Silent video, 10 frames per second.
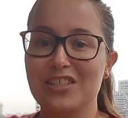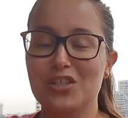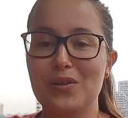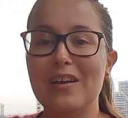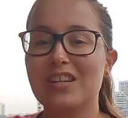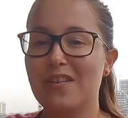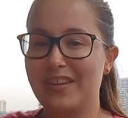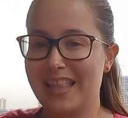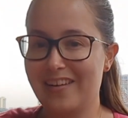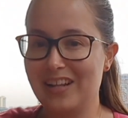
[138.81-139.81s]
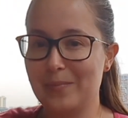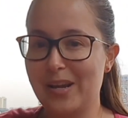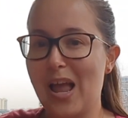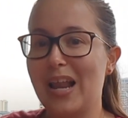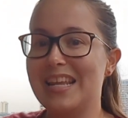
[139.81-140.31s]
because you have to kind of get there a little bit
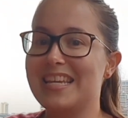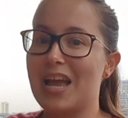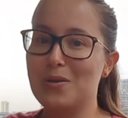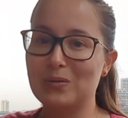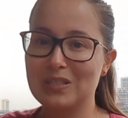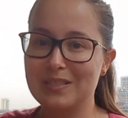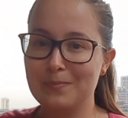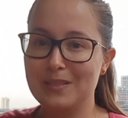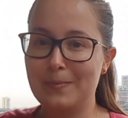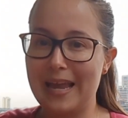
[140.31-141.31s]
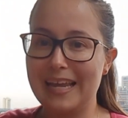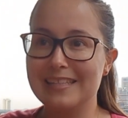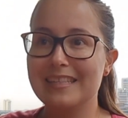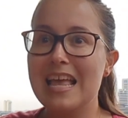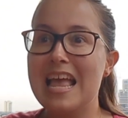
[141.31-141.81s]
early, get your
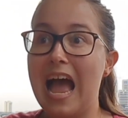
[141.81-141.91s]
space,